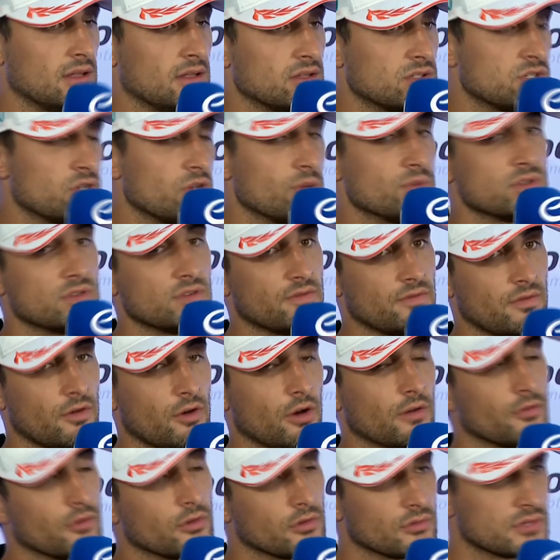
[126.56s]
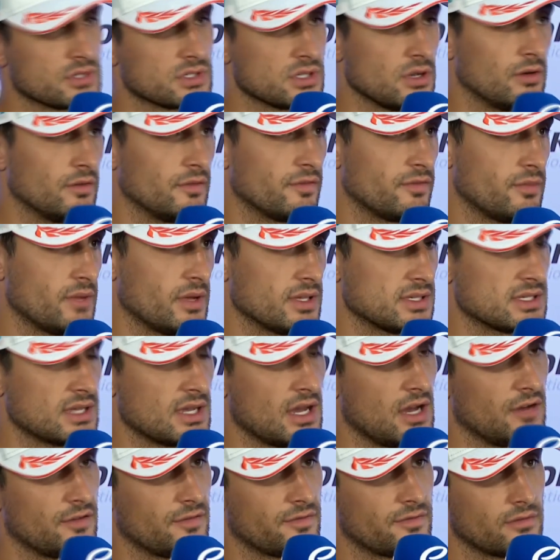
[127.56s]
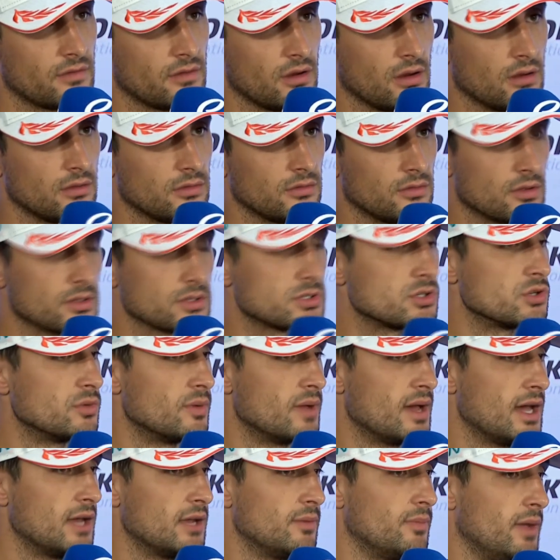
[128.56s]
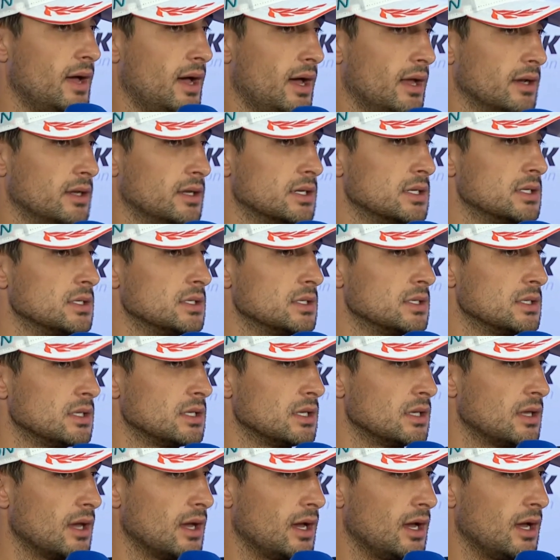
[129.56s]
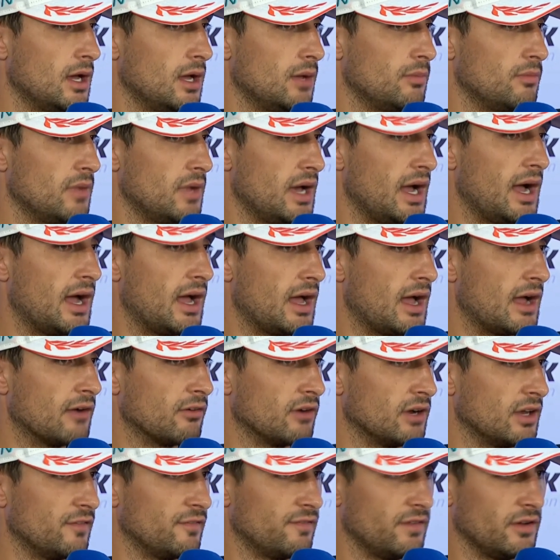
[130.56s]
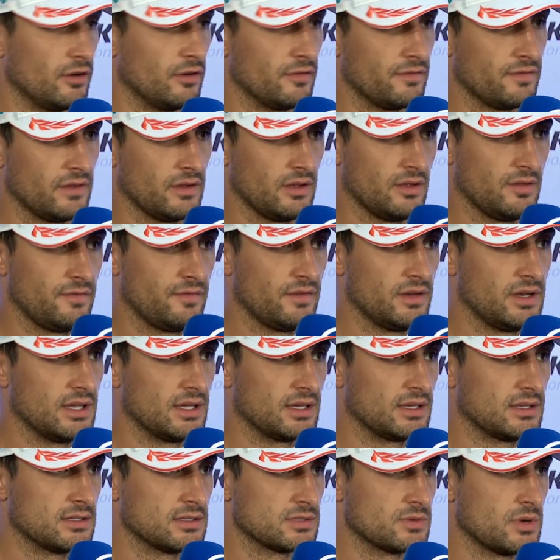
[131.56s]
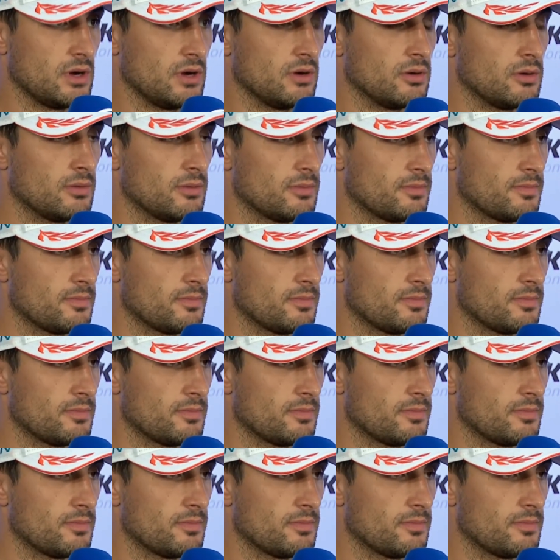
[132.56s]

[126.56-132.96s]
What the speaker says: terms of overall result for myself, not too bad, but I really feel for Nick as well.